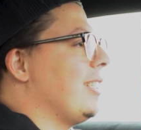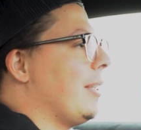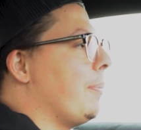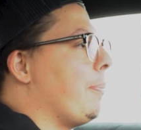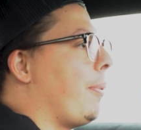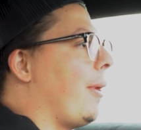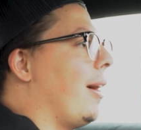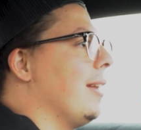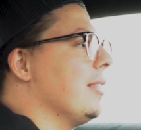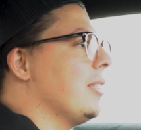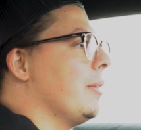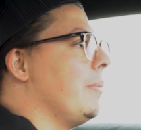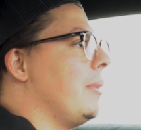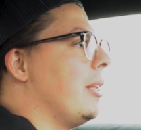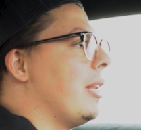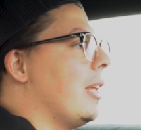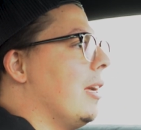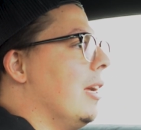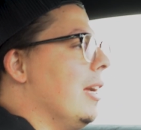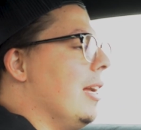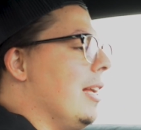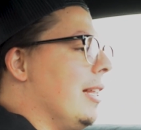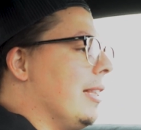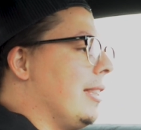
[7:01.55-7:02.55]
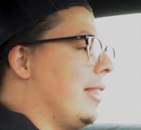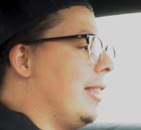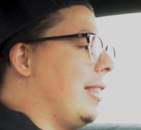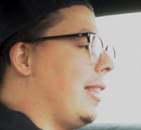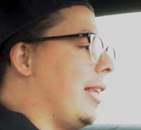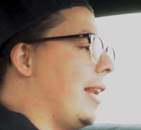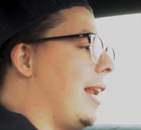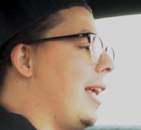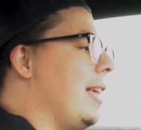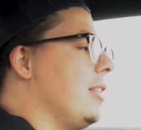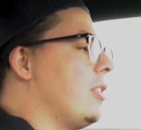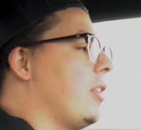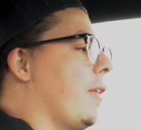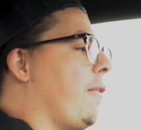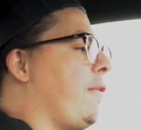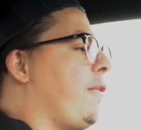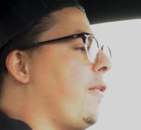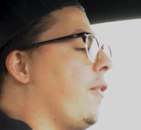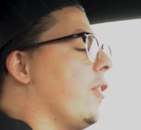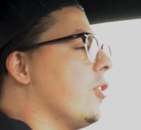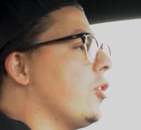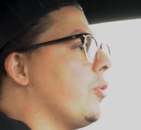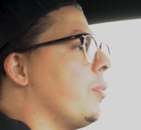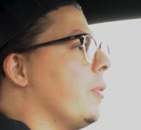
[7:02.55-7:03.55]
is impressing me. Today's the
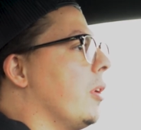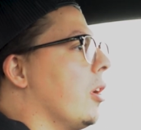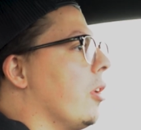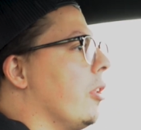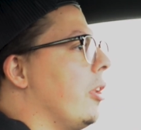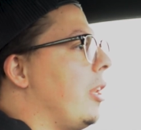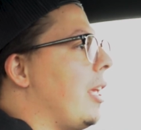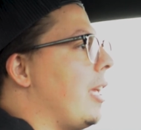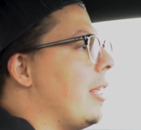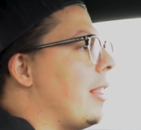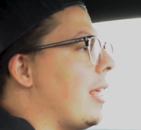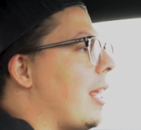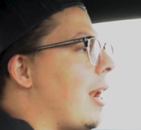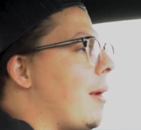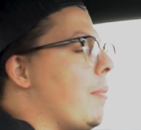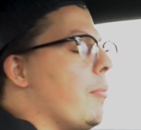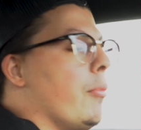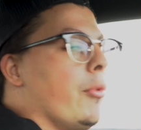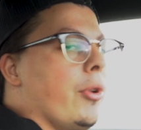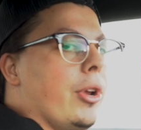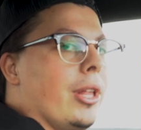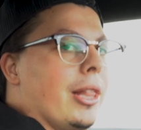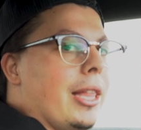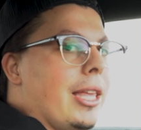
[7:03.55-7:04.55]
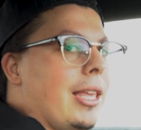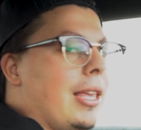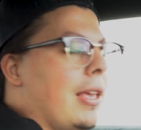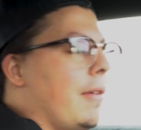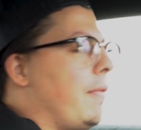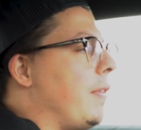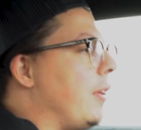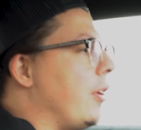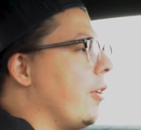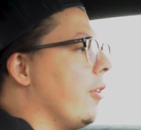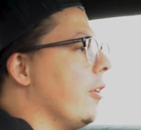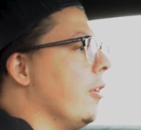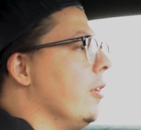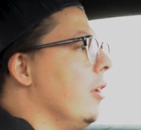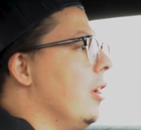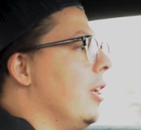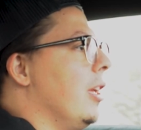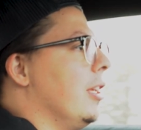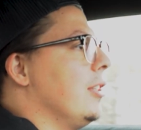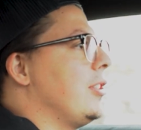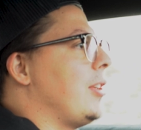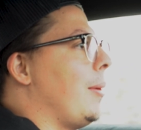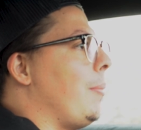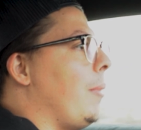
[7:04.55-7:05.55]
first real day that I'm really giving her
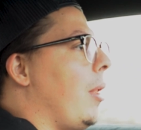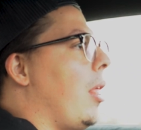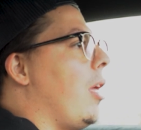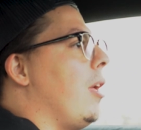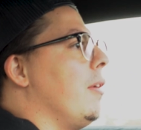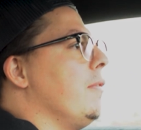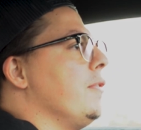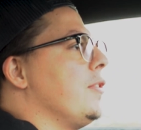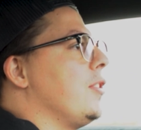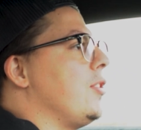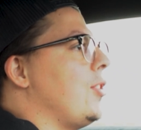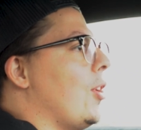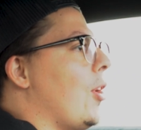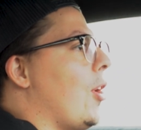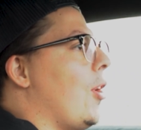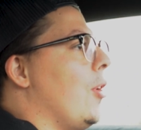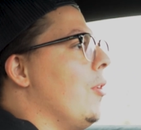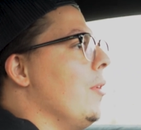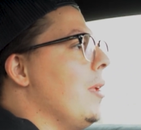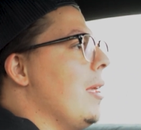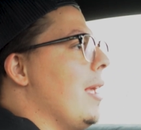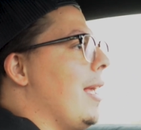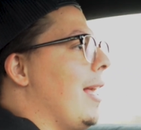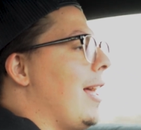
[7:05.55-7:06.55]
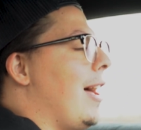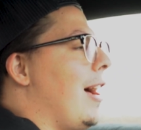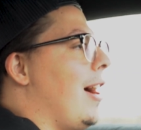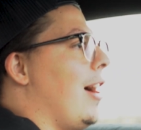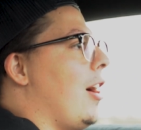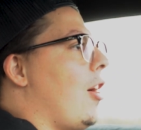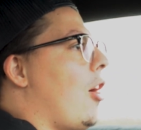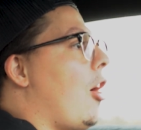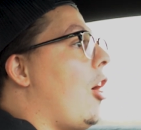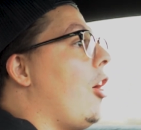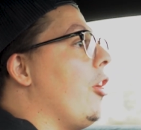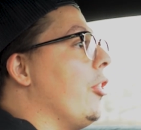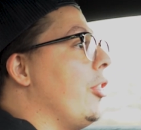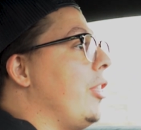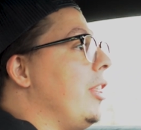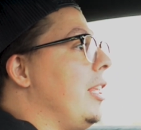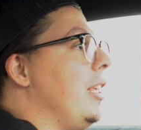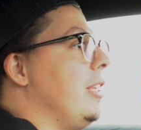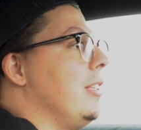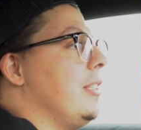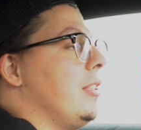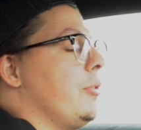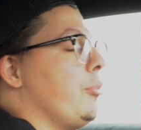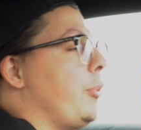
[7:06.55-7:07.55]
some love, so all
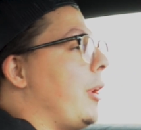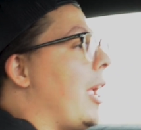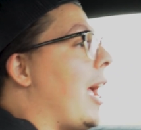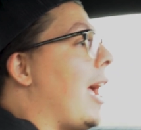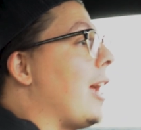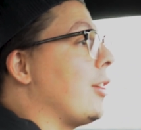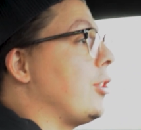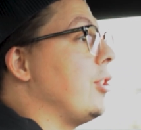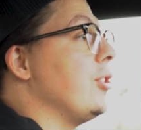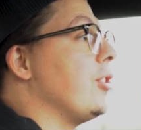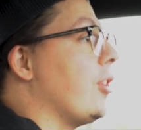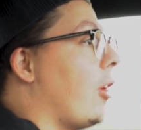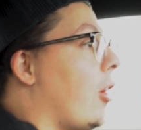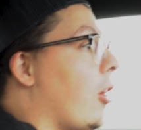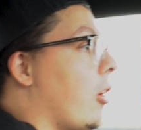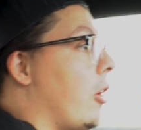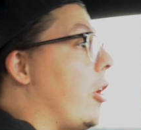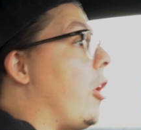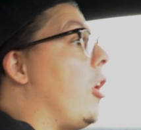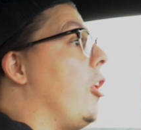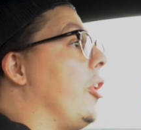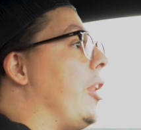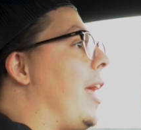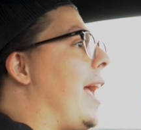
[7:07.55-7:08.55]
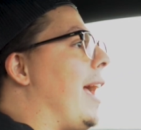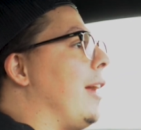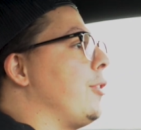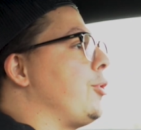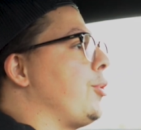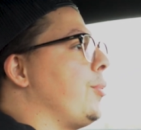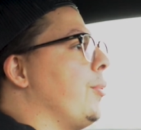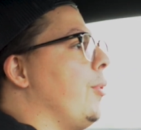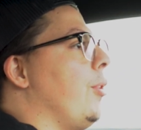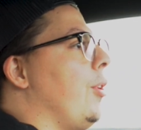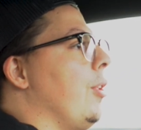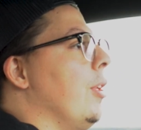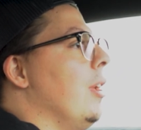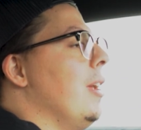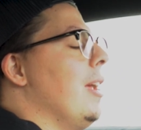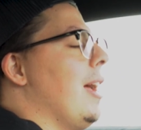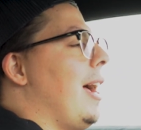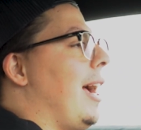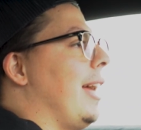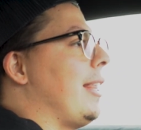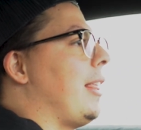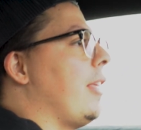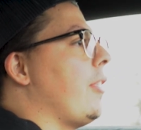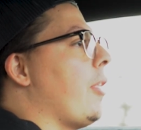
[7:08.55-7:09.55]
these reactions are all natural.
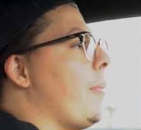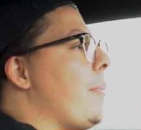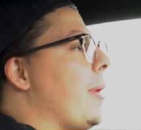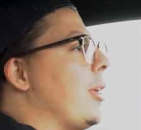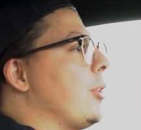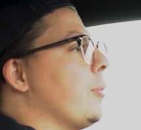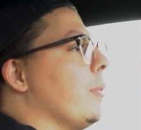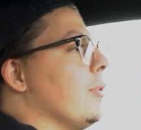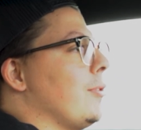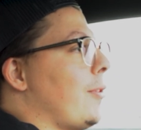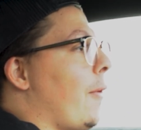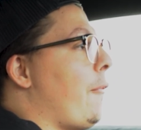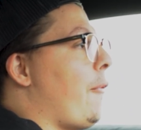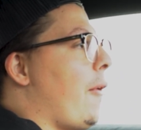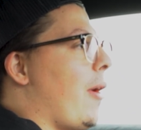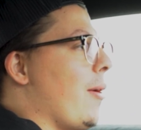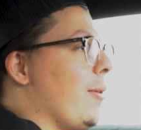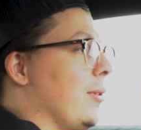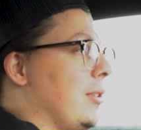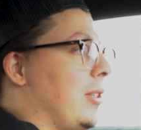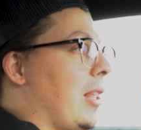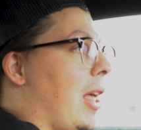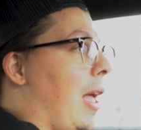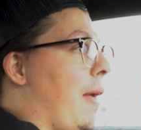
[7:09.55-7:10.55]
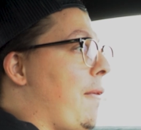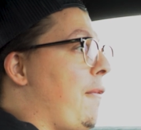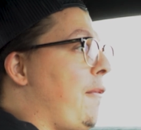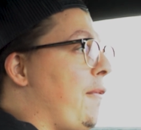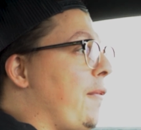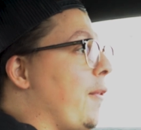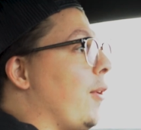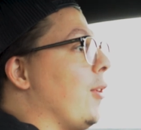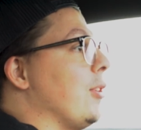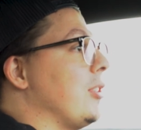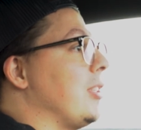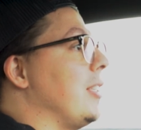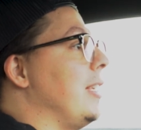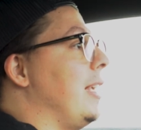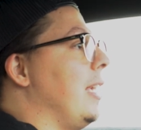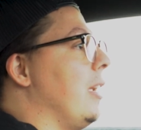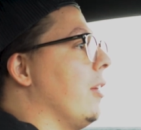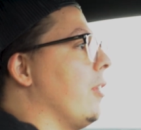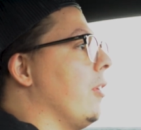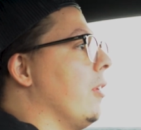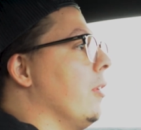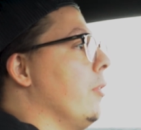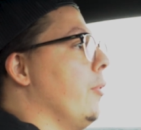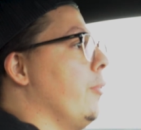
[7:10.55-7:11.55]
I think the best one so far was that first
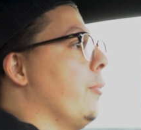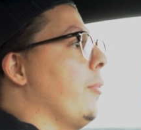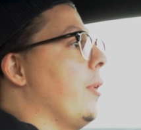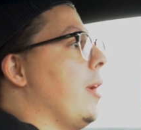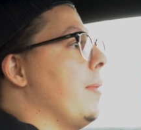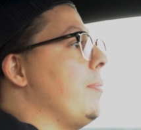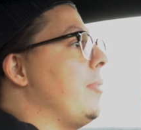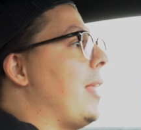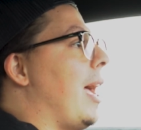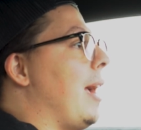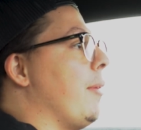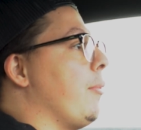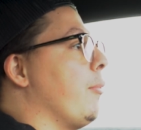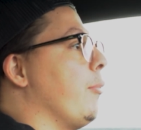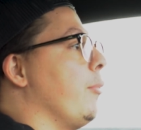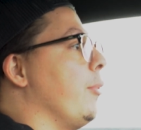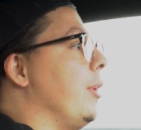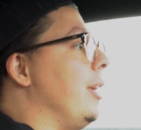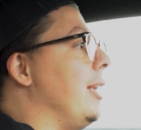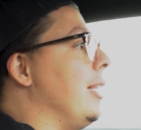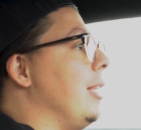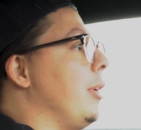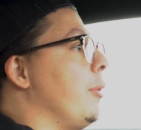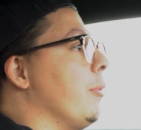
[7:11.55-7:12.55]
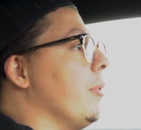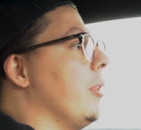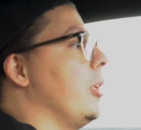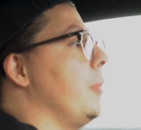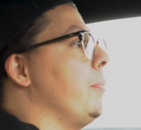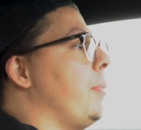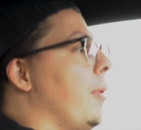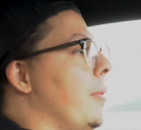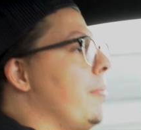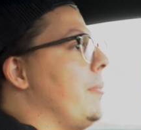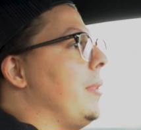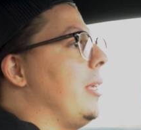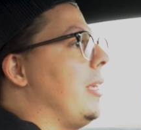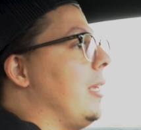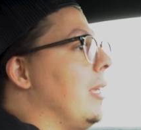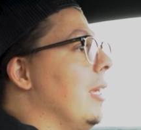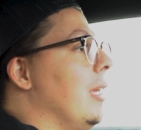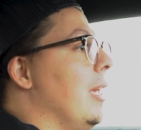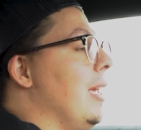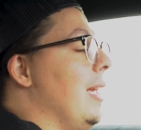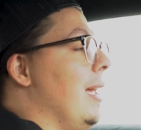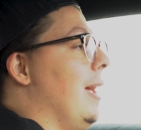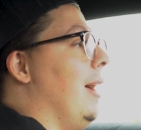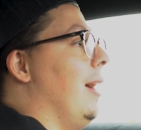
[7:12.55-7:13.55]
gear rip. That really put me,
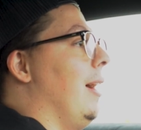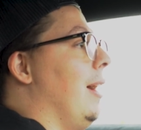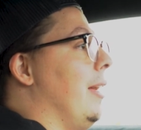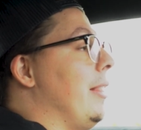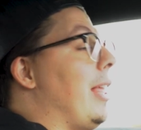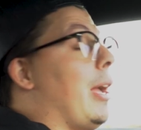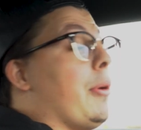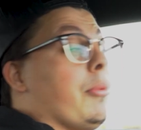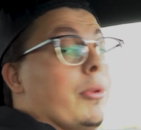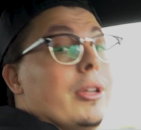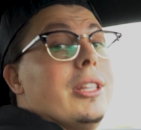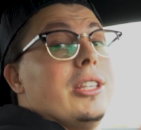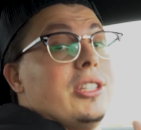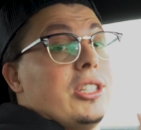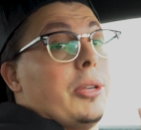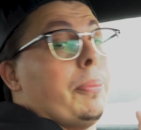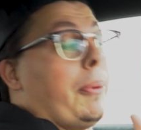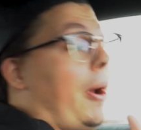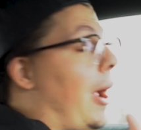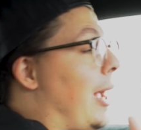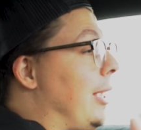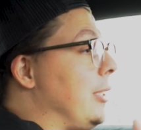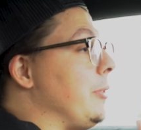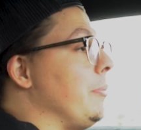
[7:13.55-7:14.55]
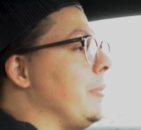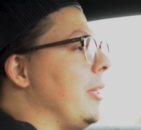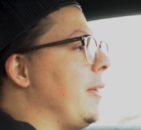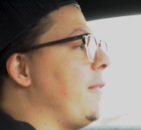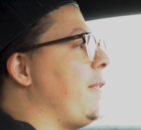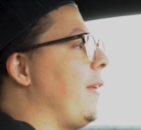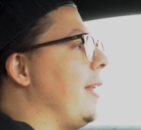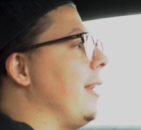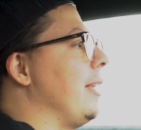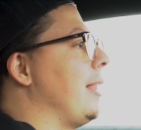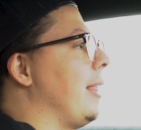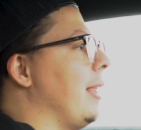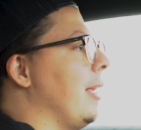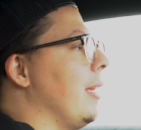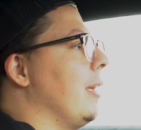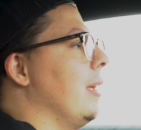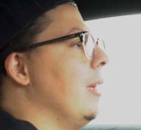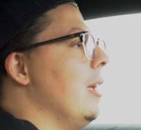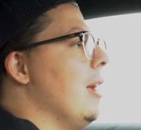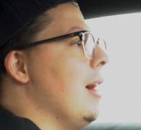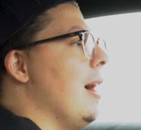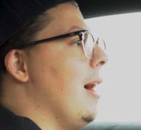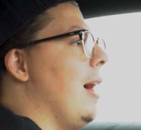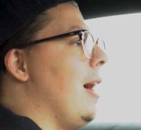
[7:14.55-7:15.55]
that really surprised me, if anything.
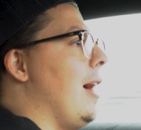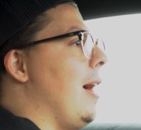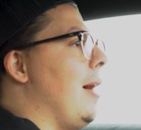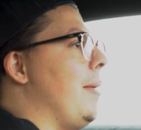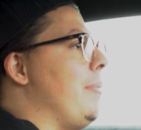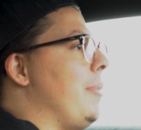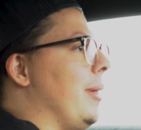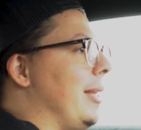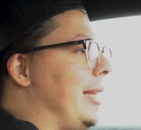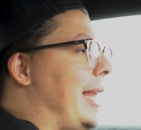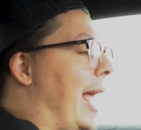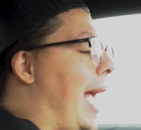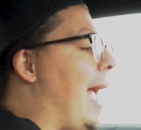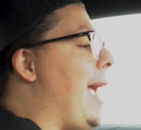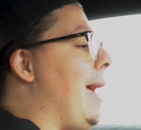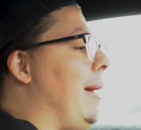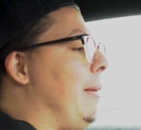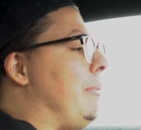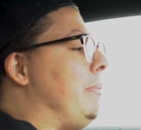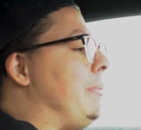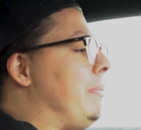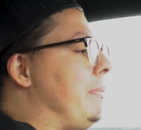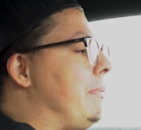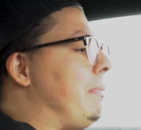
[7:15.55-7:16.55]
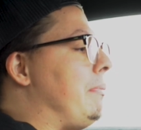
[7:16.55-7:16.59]
But damn,